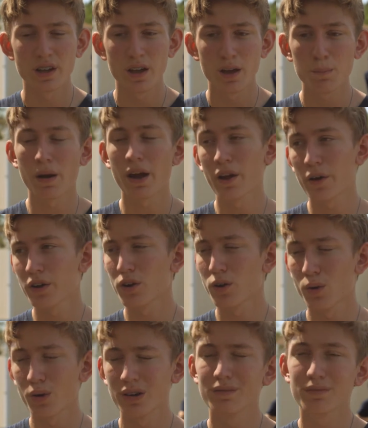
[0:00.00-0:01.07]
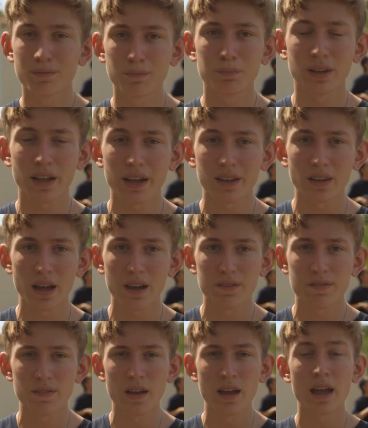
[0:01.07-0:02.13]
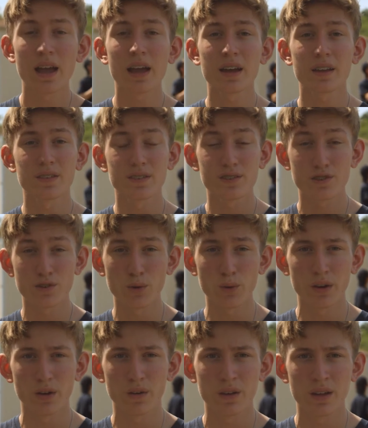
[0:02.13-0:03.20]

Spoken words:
biota or plant life, and soil.